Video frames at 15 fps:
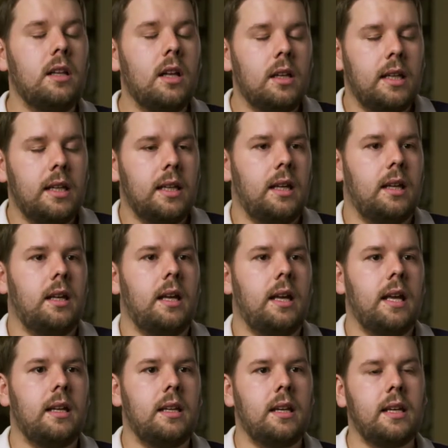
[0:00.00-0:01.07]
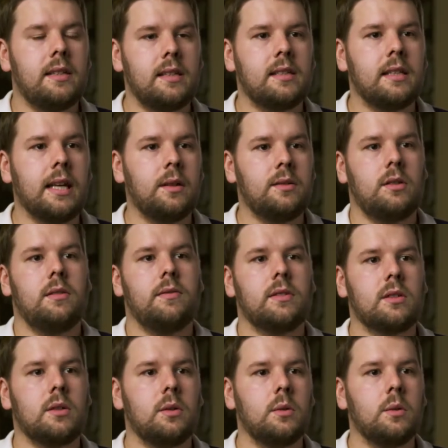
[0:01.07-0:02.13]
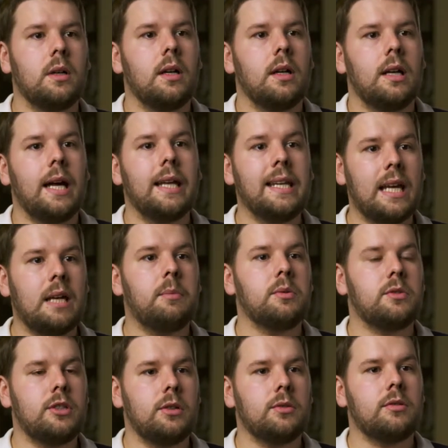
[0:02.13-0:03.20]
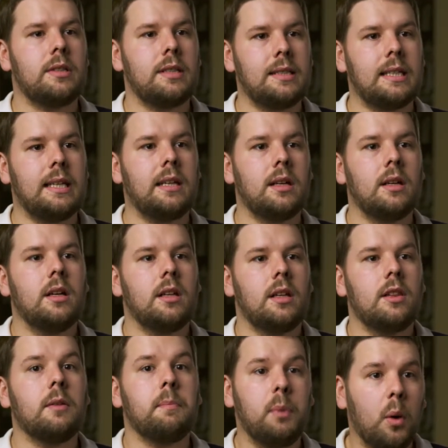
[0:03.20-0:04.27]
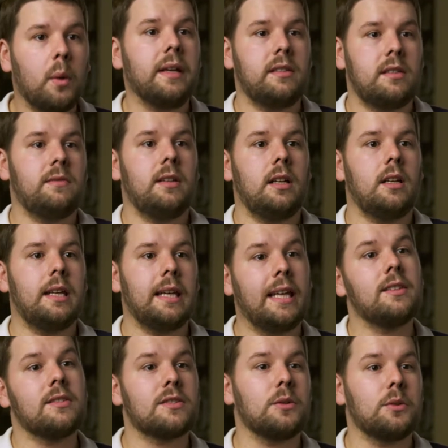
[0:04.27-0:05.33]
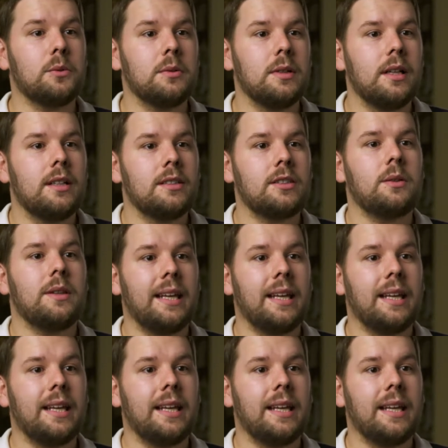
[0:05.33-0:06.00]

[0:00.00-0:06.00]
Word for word: Learning in a setting outside of the school enables children to see the point of learning in school, so